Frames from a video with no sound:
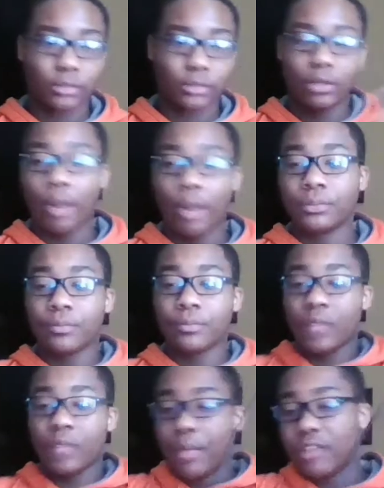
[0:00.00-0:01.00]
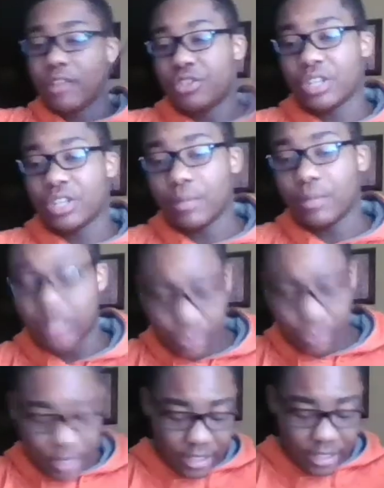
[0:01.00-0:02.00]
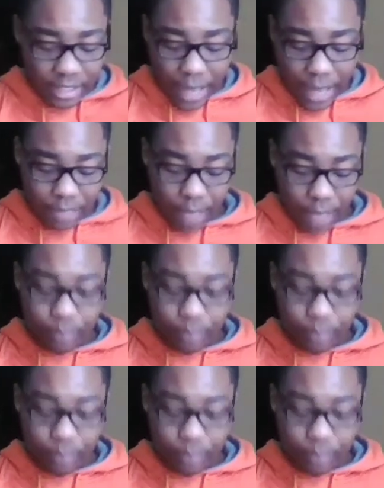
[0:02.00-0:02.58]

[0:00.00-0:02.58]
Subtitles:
I'm actually just gonna plug this one into the laptop.